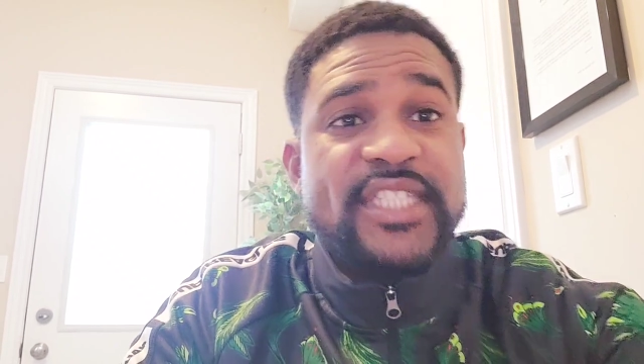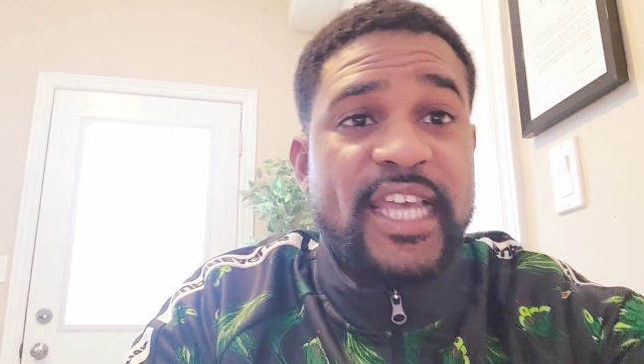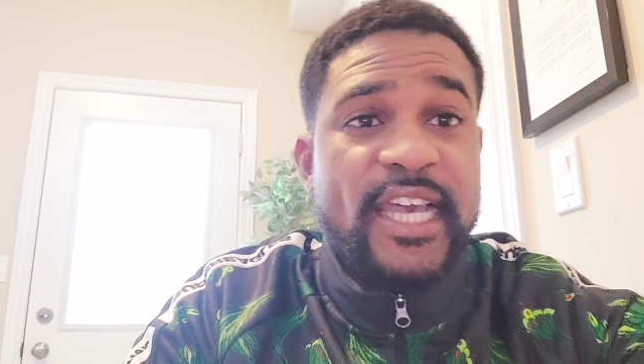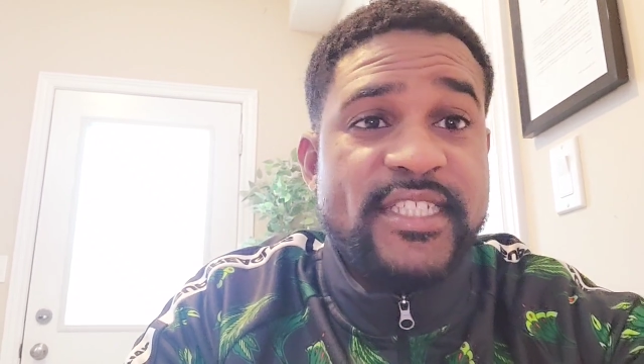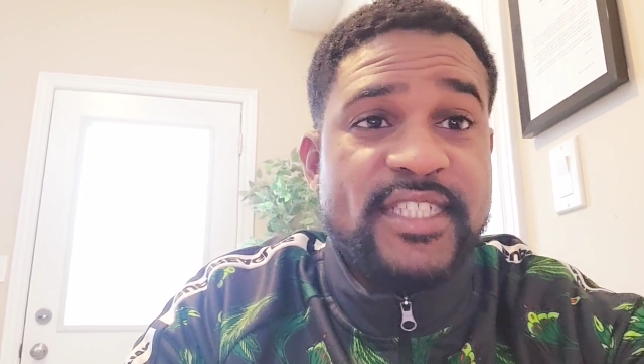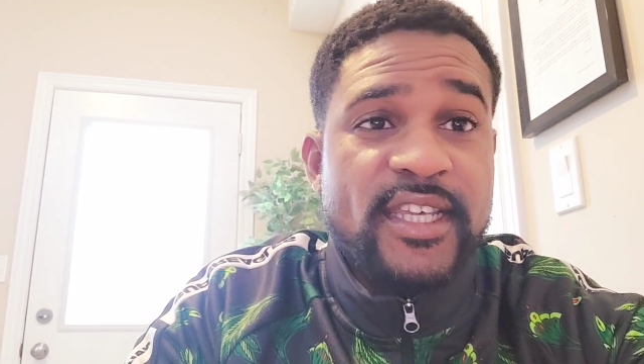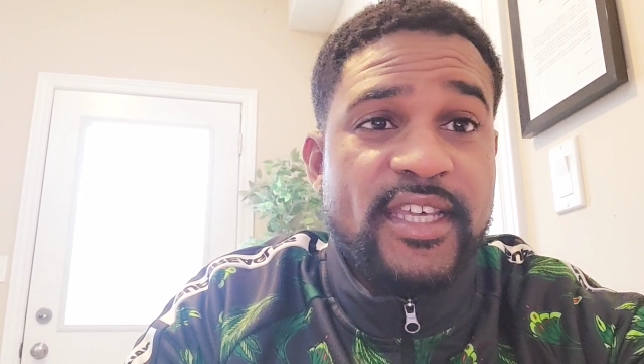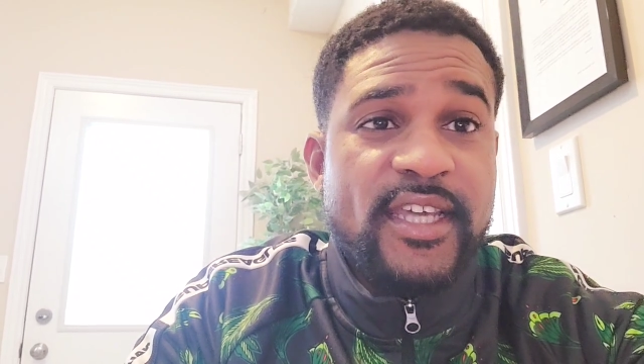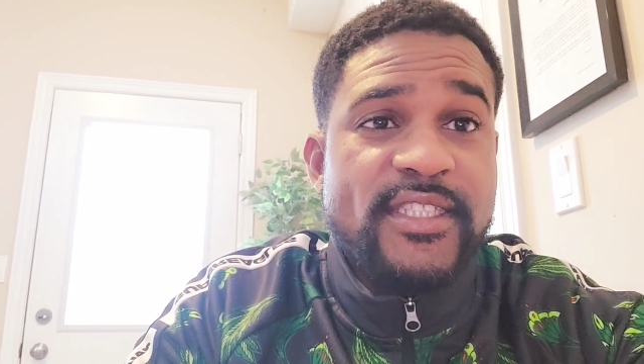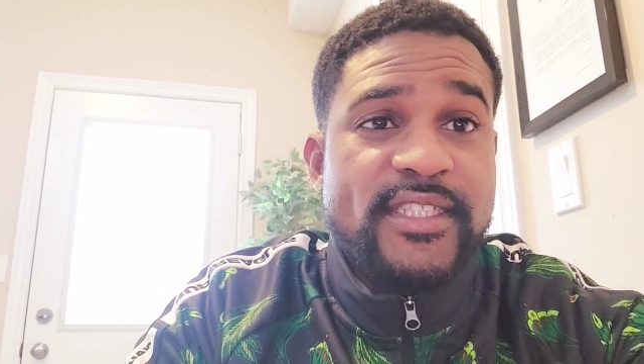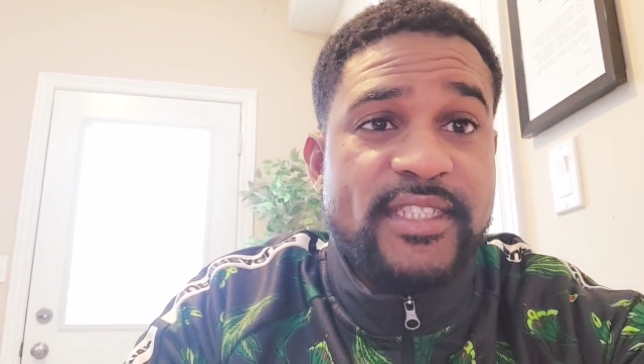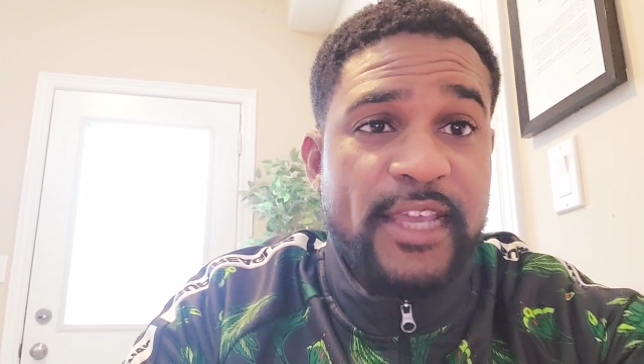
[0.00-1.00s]
guys,
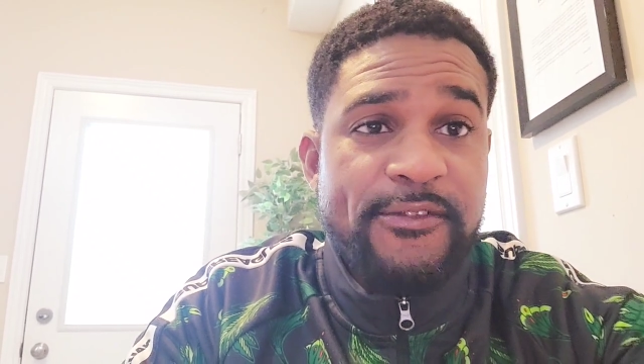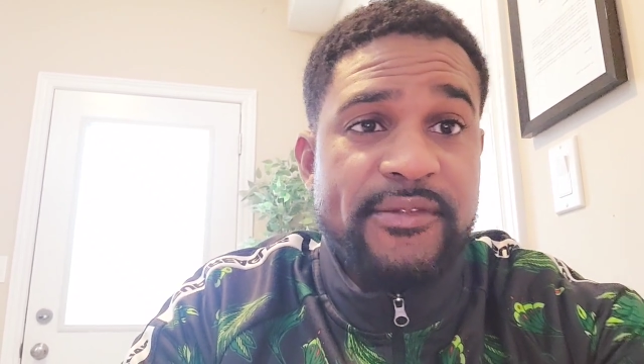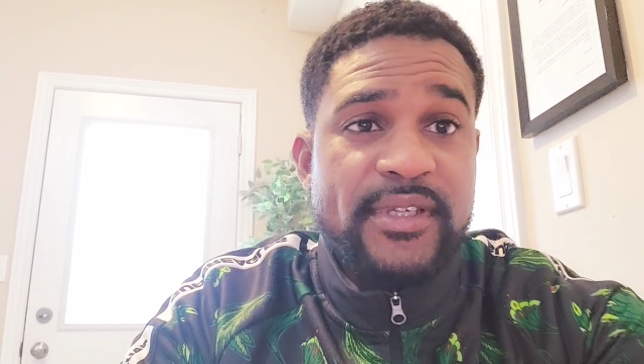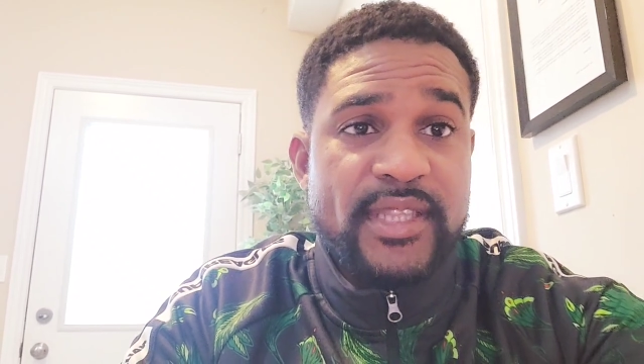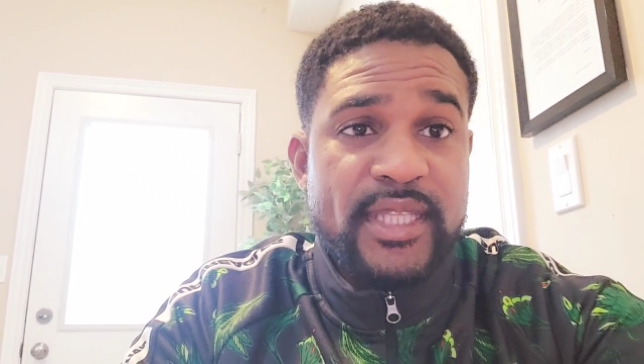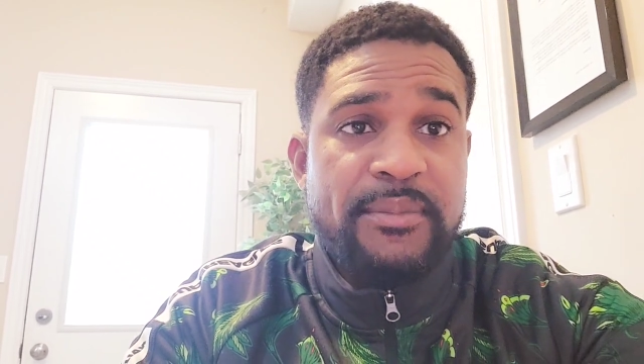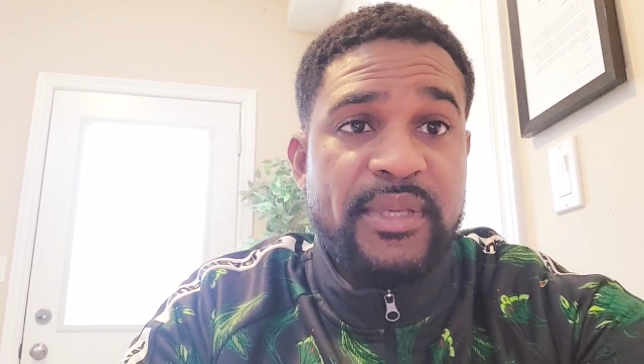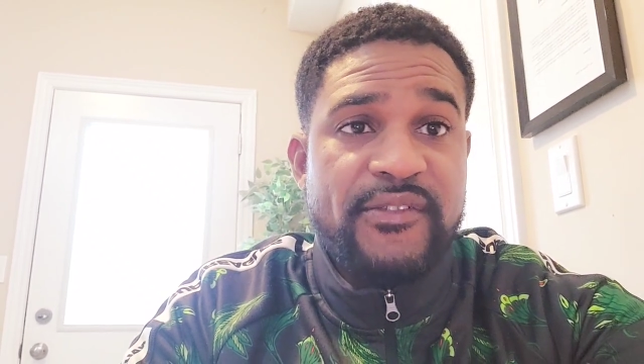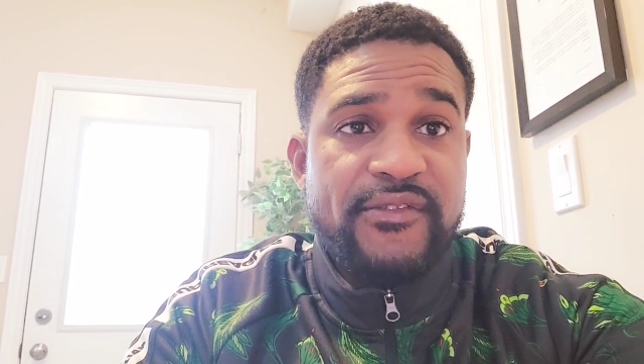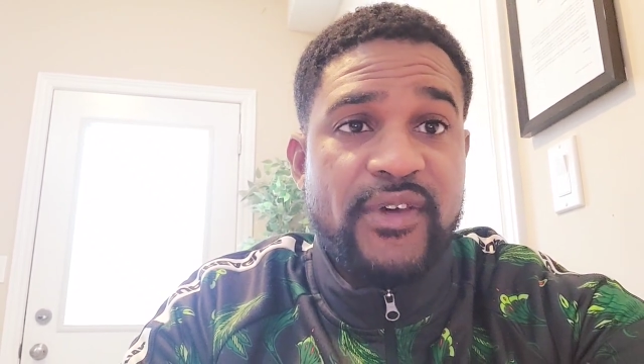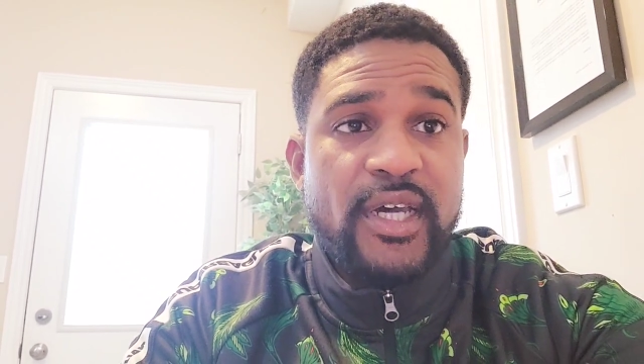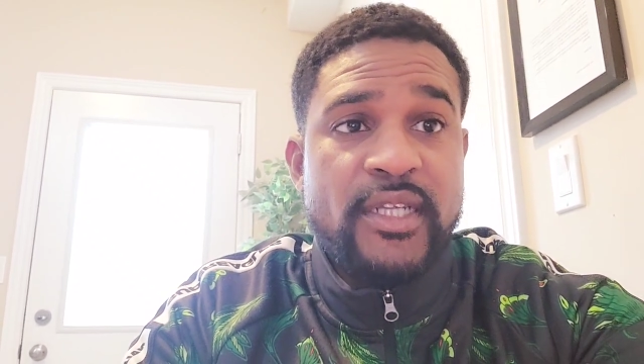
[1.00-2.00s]
it's definitely been
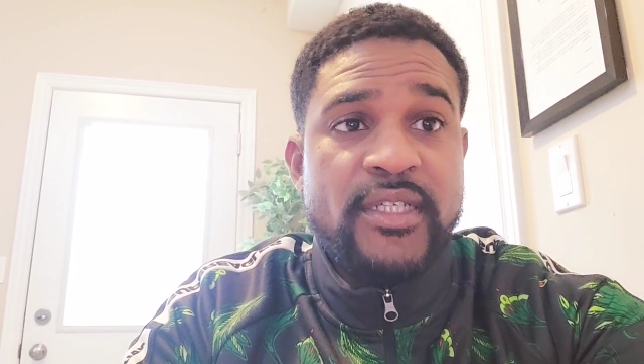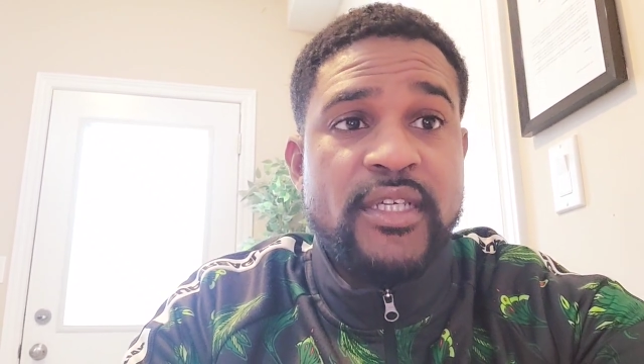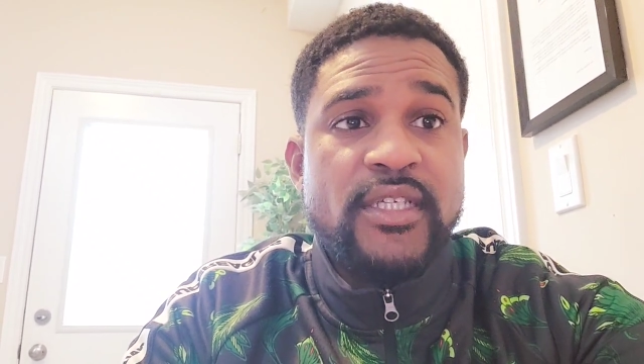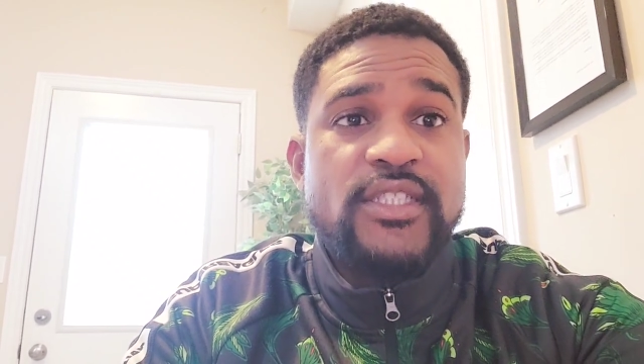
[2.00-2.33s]
fun.